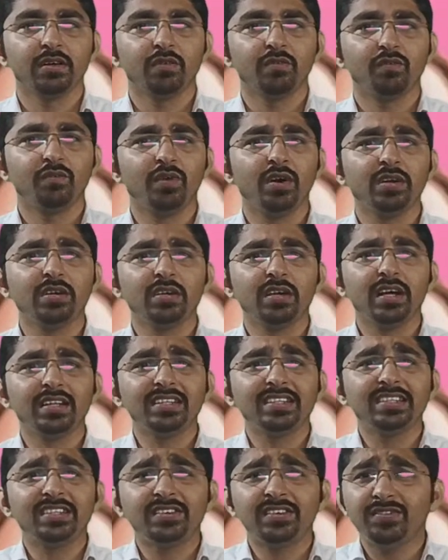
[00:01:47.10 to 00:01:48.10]
What
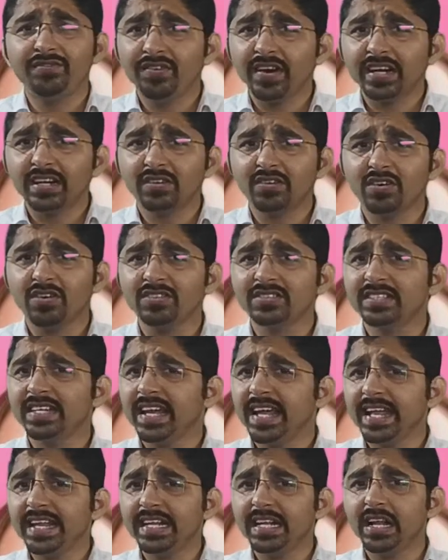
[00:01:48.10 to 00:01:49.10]
other defect
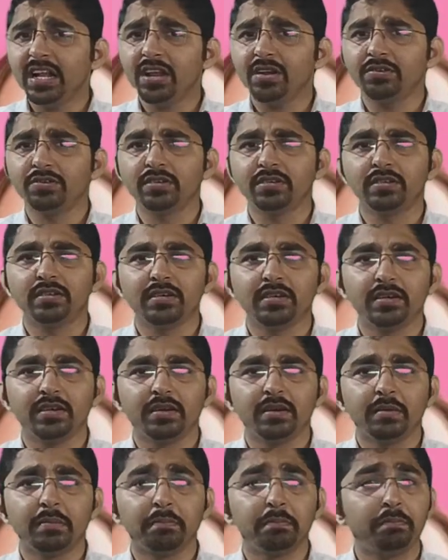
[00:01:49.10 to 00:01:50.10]
cause include
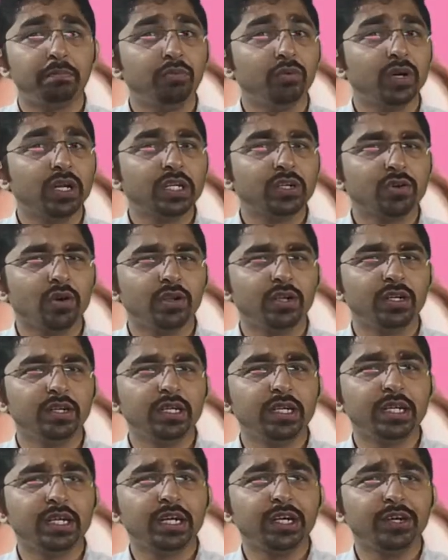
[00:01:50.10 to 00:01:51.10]
poor quality